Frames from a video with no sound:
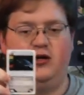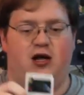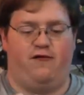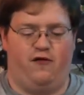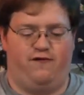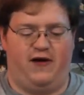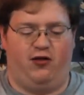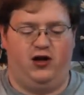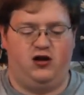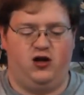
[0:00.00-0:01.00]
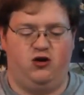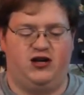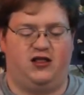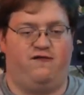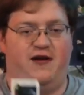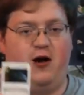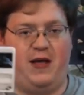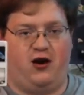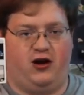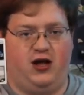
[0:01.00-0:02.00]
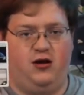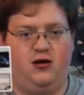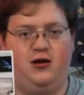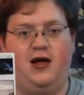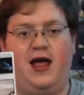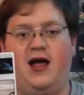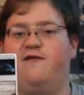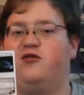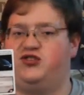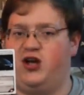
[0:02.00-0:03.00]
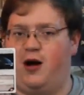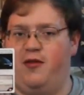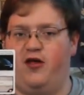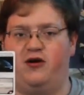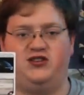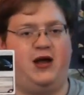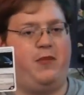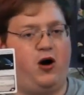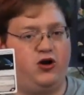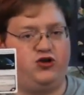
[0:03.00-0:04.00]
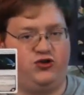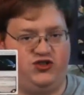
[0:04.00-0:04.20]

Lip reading: If you fail it, you take the fail penalty, and for some there is a partial